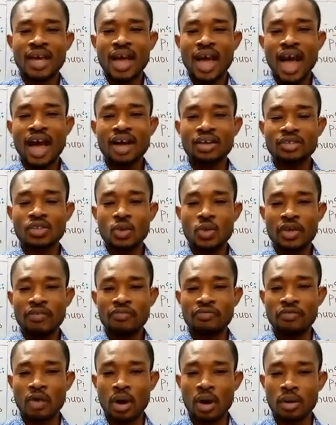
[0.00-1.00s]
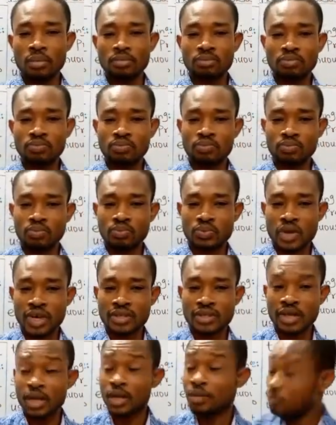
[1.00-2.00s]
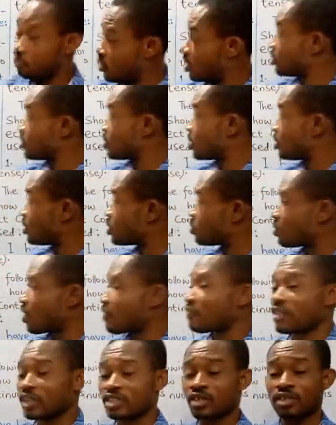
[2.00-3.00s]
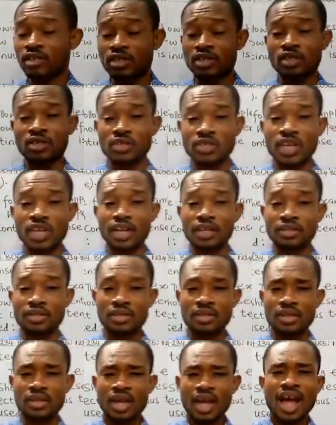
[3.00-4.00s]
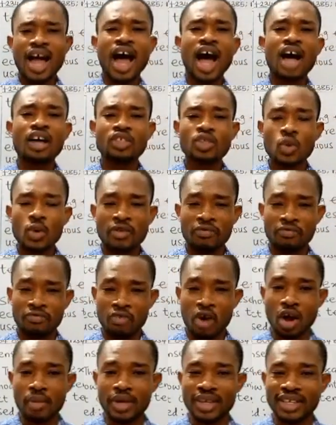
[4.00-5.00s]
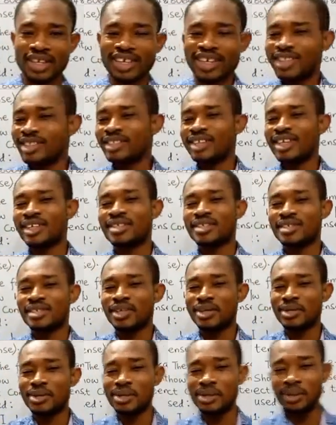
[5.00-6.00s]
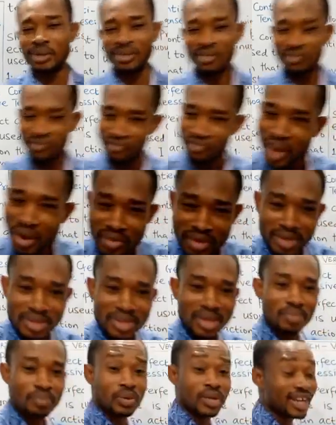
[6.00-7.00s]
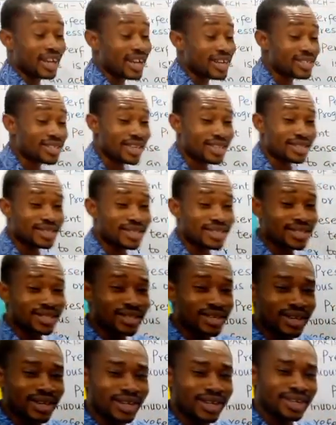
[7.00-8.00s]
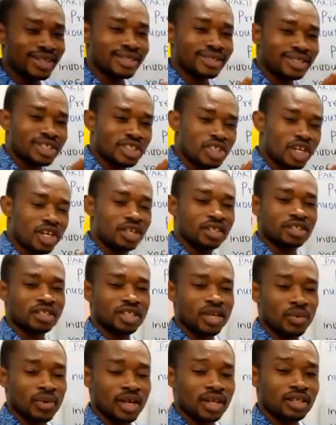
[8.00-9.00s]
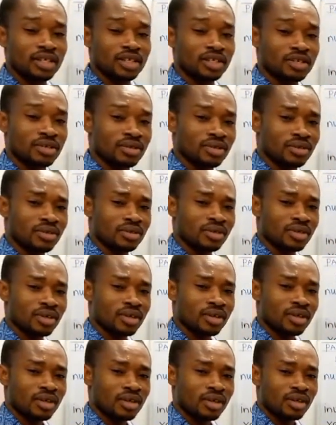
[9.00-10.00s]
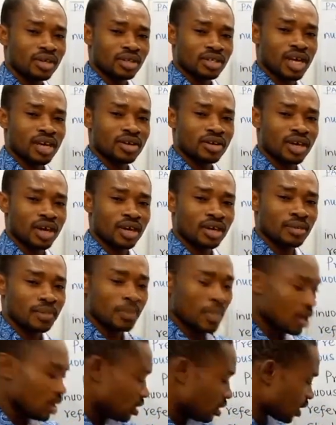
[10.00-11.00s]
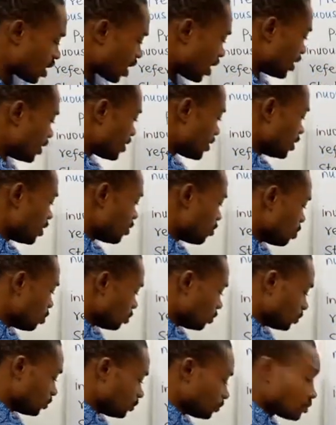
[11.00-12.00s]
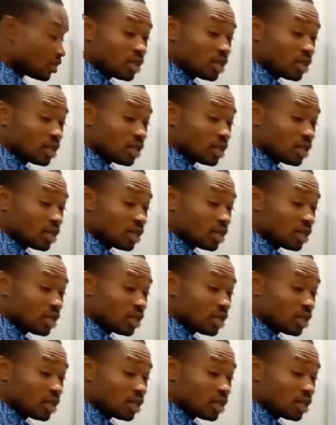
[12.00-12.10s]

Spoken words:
How do we form present perfect continuous tense? How do we form it? This is the rule, very simple. Like I said, it's just a little change that we now need to do. Is that okay? Look at it, the rule.